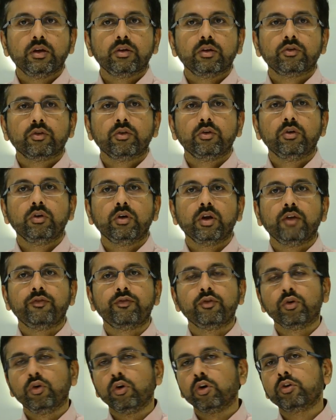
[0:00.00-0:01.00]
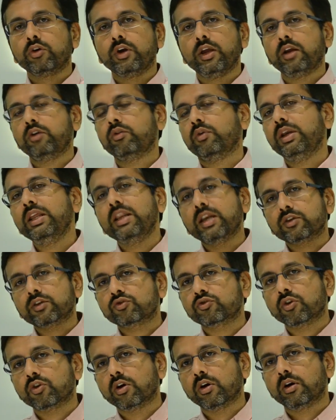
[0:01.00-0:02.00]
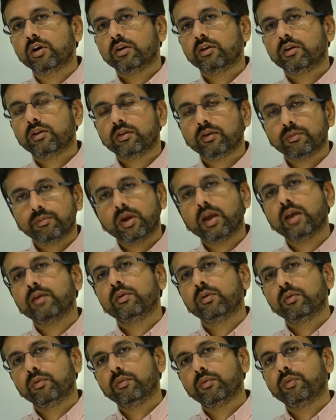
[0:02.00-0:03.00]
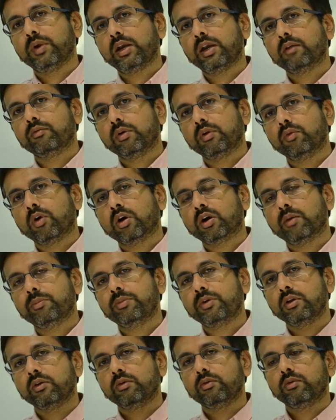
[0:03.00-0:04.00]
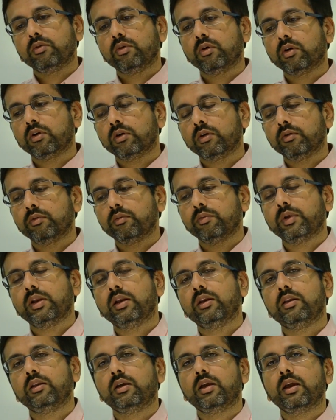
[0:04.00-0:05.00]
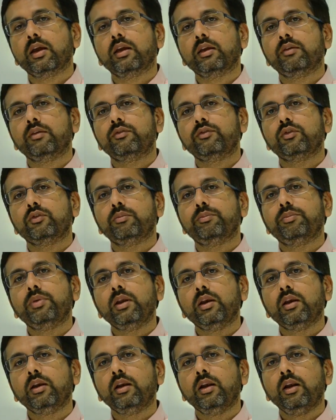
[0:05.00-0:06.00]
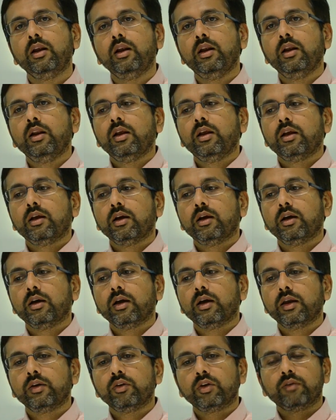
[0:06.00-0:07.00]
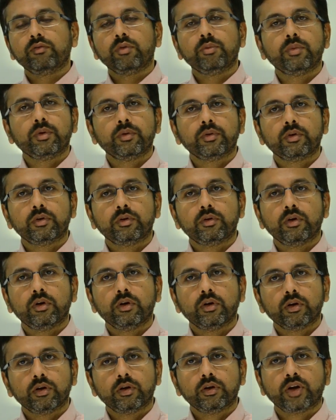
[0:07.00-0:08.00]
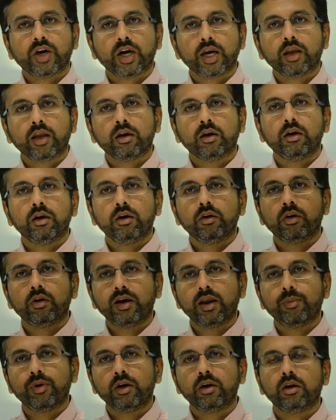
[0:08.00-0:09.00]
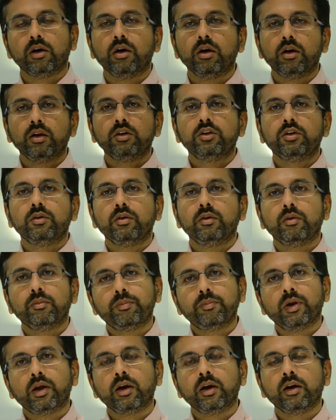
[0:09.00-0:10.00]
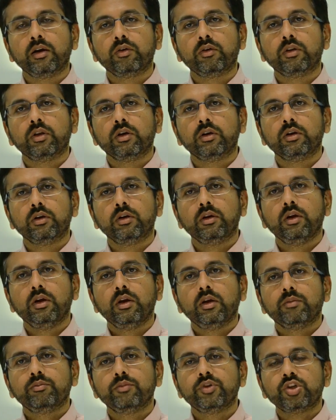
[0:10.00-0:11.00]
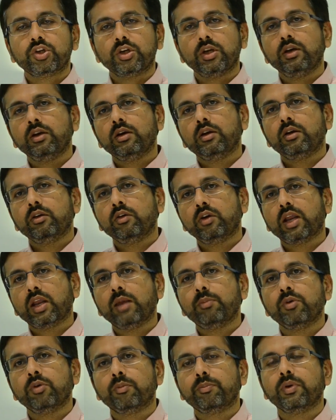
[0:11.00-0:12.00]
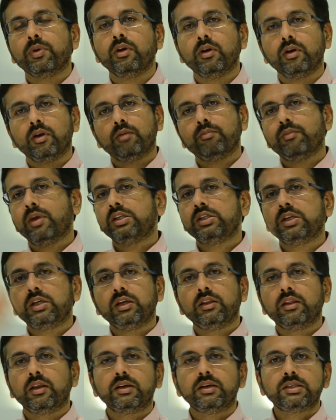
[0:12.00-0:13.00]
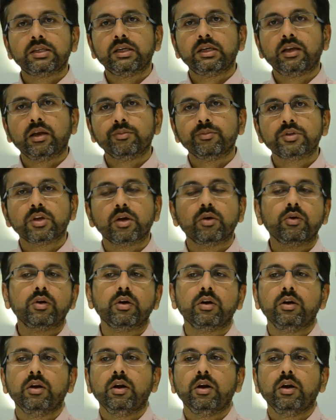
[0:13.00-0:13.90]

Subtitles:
So if you go today to any restaurant, some guy will, waiter will walk up to you, or when the guy gives you the bill and you give him a credit card or a debit card, you'll plug it into the machine, you type your PIN, magically the receipt comes out.